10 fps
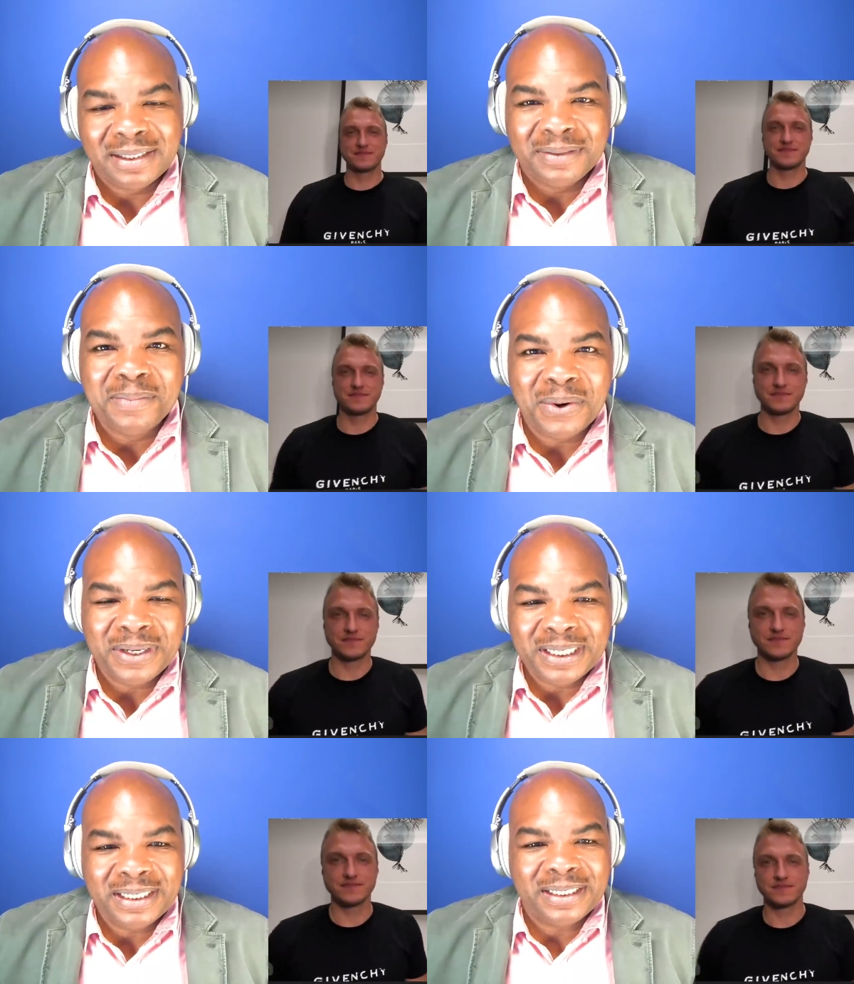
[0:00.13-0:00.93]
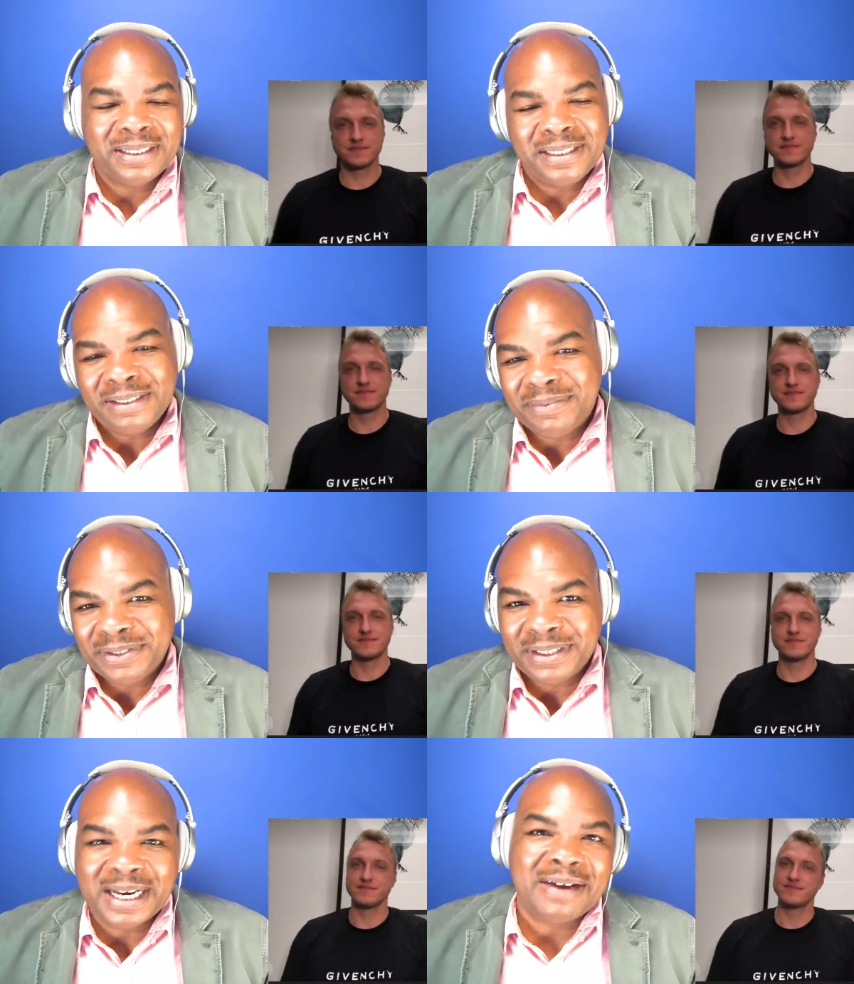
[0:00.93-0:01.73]
Speaker 1: Good morning, good
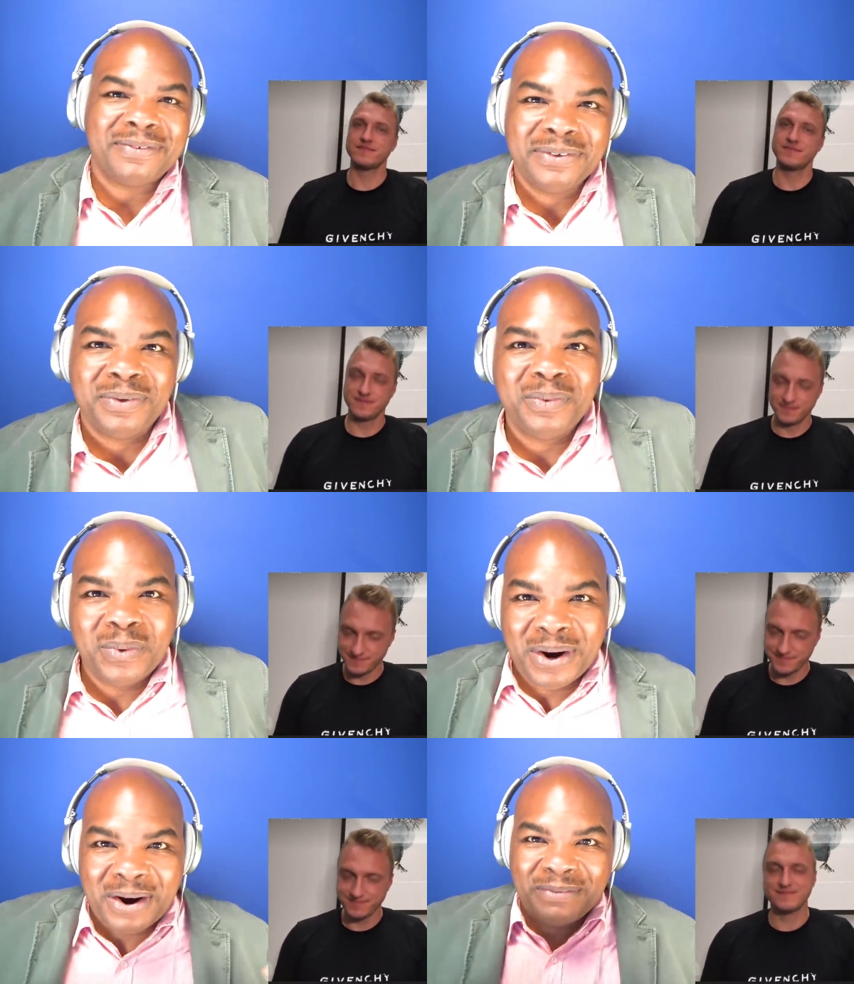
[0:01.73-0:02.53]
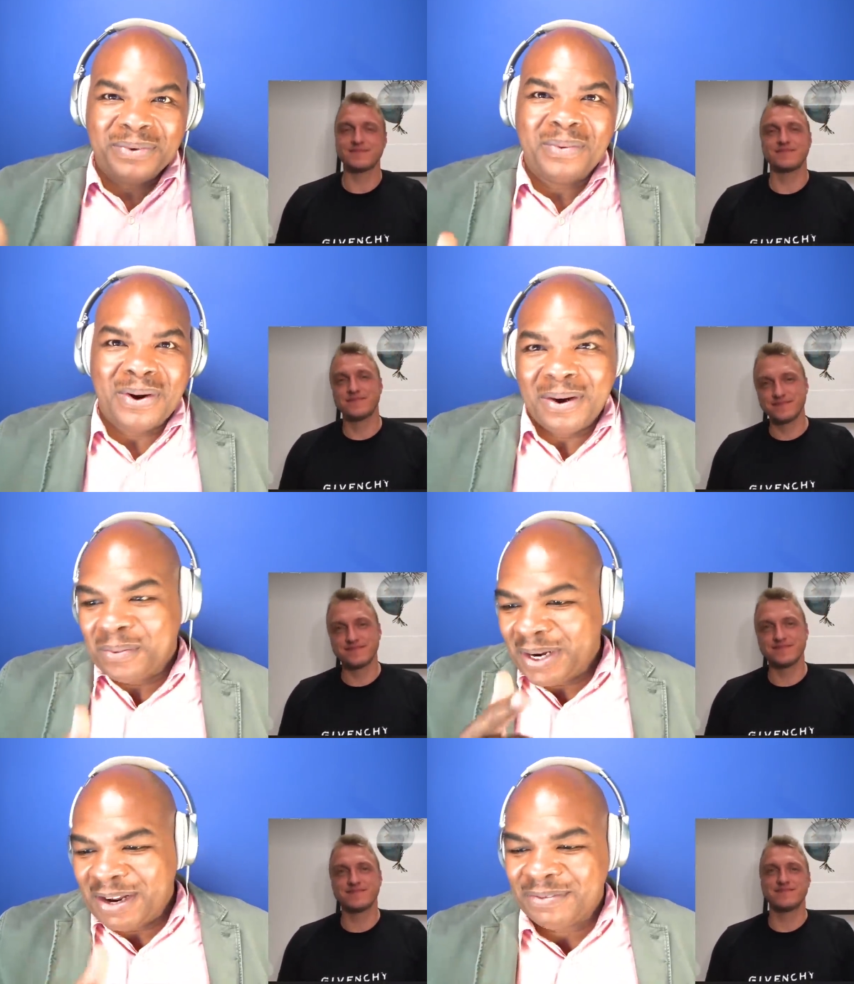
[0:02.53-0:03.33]
evening, good afternoon, wherever you are,
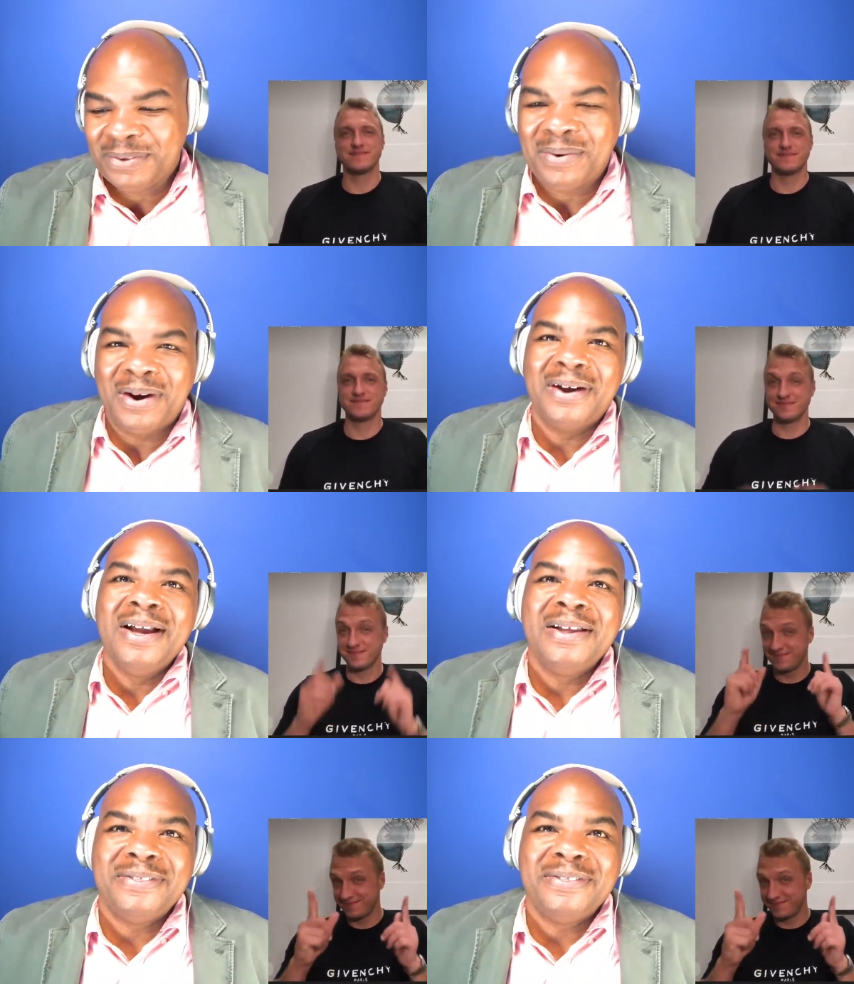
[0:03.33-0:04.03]
whenever you are.